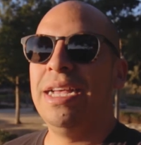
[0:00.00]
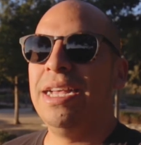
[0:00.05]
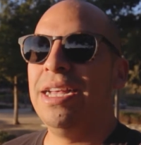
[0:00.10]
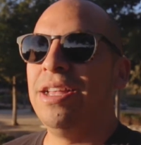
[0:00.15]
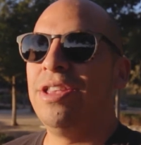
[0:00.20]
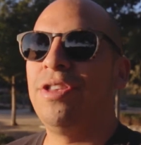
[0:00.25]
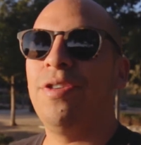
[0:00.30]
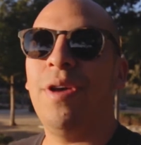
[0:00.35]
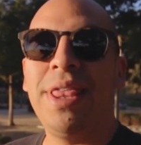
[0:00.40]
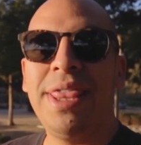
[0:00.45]

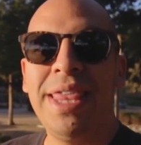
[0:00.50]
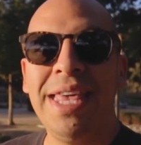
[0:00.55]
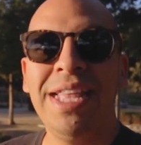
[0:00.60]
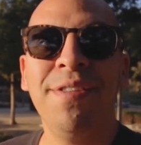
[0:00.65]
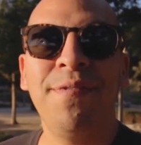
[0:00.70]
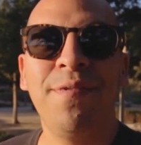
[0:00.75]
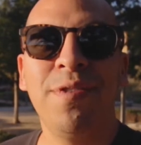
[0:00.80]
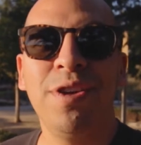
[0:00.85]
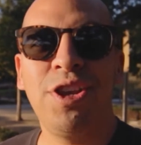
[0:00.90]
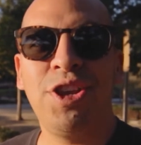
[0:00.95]
So I think
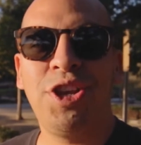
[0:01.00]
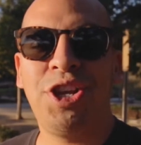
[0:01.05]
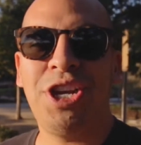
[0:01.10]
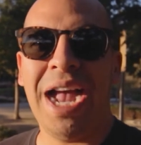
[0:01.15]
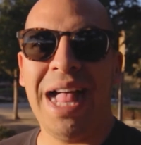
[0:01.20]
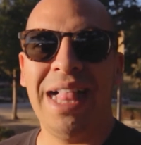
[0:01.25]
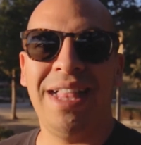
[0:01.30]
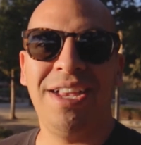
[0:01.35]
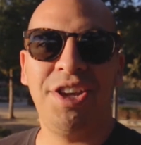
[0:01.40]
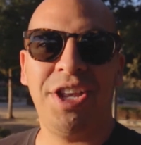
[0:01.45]
the first
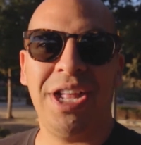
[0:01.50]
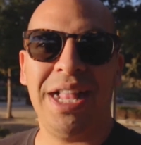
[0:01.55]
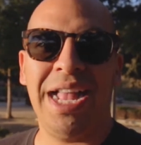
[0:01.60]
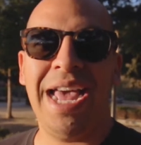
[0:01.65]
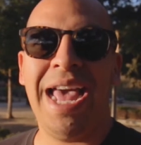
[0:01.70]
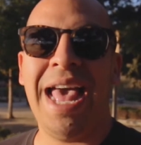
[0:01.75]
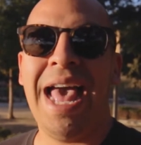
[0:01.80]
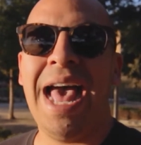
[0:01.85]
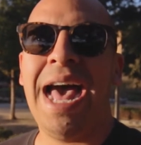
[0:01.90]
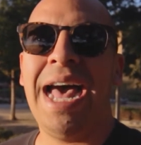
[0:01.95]
challenge that I
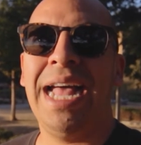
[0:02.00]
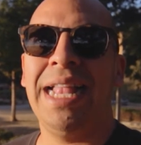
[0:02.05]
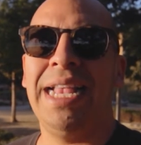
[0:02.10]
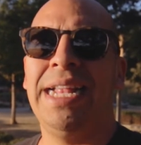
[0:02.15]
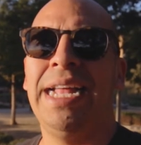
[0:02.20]
had,